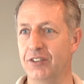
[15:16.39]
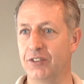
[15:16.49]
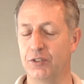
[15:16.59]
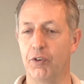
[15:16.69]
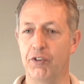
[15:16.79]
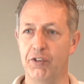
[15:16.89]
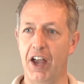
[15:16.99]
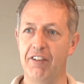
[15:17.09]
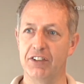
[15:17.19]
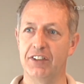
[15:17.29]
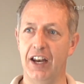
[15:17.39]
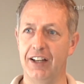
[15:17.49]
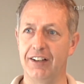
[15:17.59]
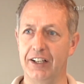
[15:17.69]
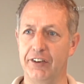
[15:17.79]
So if you have a
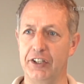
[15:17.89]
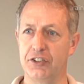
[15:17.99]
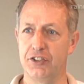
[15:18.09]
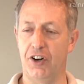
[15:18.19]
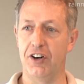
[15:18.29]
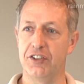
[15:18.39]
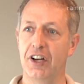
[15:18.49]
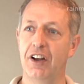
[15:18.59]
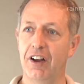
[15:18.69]
static electric charge